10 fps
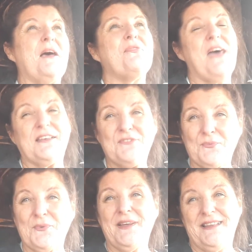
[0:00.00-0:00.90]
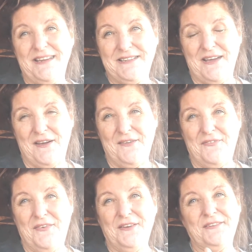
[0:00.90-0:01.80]
That's really tough.
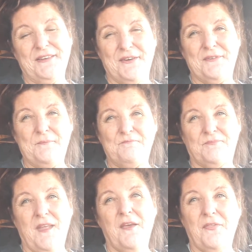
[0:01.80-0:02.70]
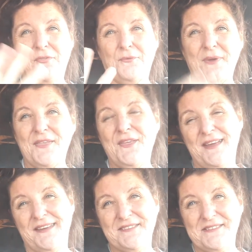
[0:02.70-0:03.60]
So, three
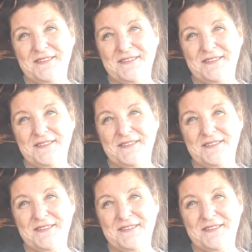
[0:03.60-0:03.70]
things